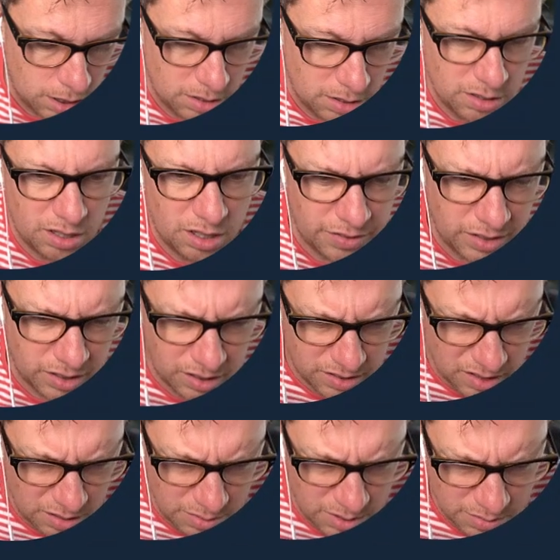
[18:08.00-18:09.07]
I think
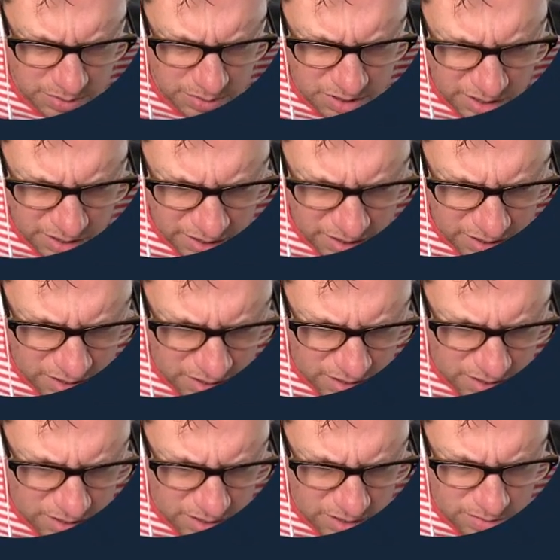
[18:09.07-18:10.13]
some of them was like,
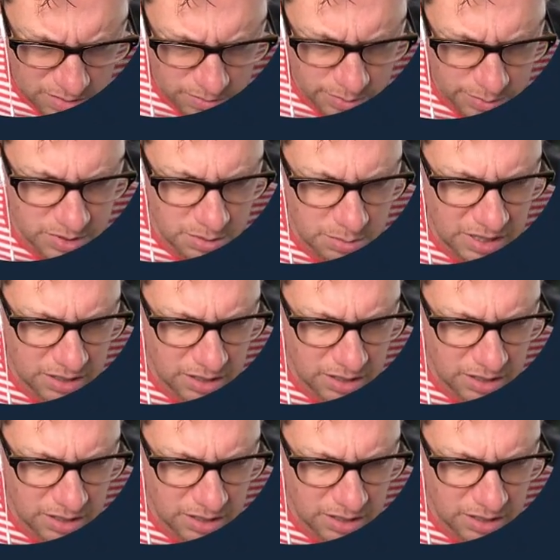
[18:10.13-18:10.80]
what was it about the